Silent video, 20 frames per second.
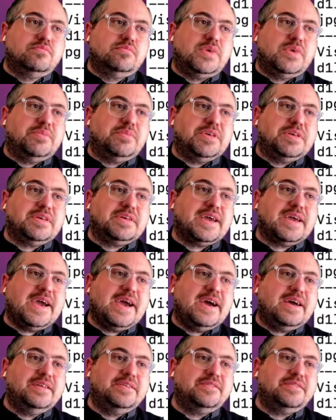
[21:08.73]
maybe
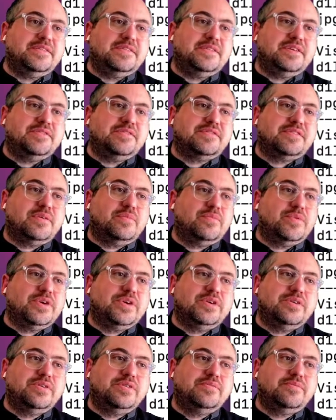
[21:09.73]
cat is in there
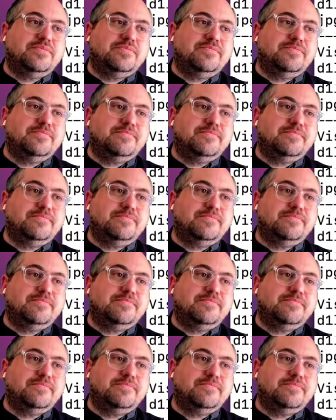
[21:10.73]
somewhere